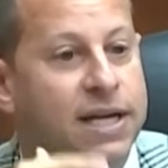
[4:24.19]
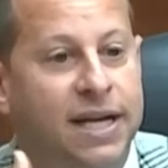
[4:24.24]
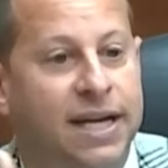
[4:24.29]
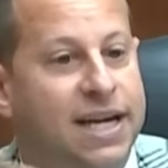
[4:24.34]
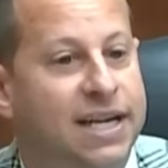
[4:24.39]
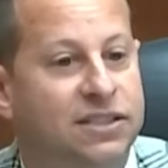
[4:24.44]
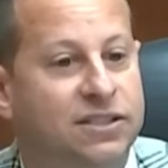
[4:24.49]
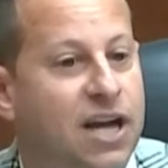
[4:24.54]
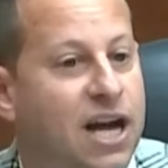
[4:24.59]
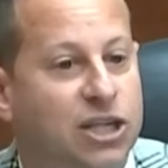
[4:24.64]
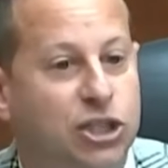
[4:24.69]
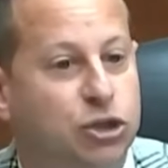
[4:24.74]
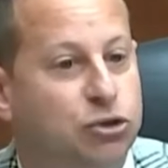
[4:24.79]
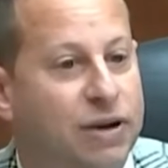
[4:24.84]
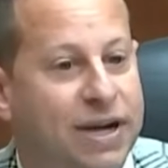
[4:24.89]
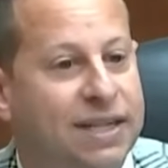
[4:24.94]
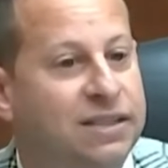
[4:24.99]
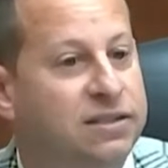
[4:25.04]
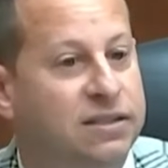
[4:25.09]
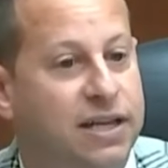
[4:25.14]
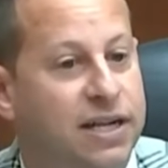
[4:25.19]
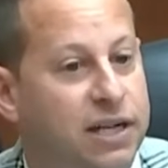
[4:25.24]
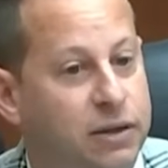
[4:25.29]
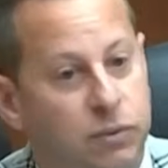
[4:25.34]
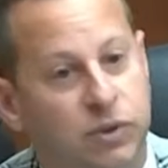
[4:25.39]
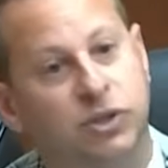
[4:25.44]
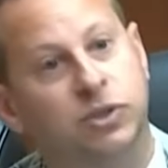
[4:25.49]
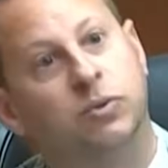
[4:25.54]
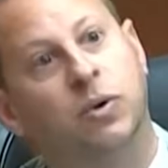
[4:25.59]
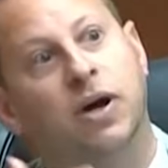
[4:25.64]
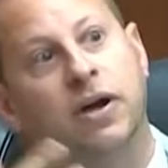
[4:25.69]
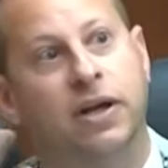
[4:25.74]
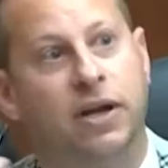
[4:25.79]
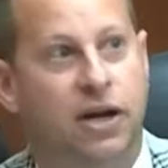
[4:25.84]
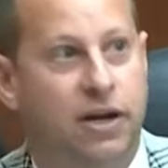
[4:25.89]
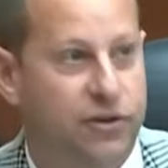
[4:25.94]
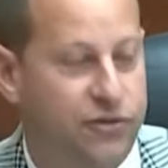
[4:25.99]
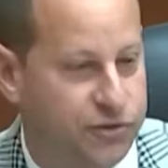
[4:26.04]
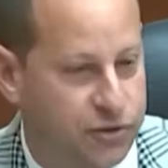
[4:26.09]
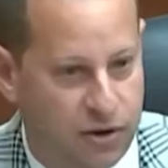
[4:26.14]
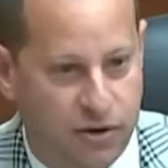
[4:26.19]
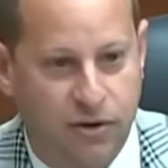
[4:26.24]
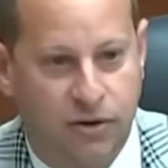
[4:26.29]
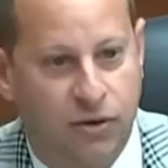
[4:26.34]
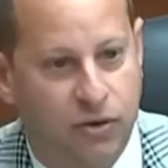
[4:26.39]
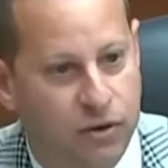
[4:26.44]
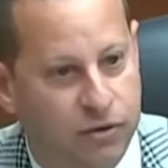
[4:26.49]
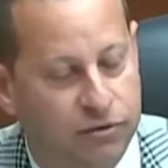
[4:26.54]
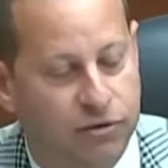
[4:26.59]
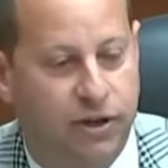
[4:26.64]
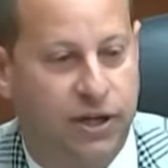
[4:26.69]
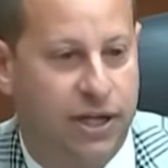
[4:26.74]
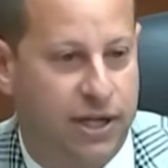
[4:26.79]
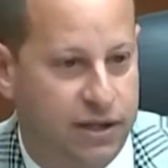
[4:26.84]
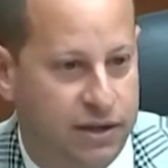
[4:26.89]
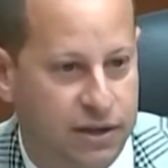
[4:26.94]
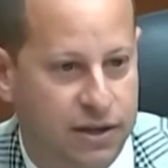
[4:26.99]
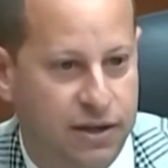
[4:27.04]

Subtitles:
has not translated, which is why they got to start it all over again.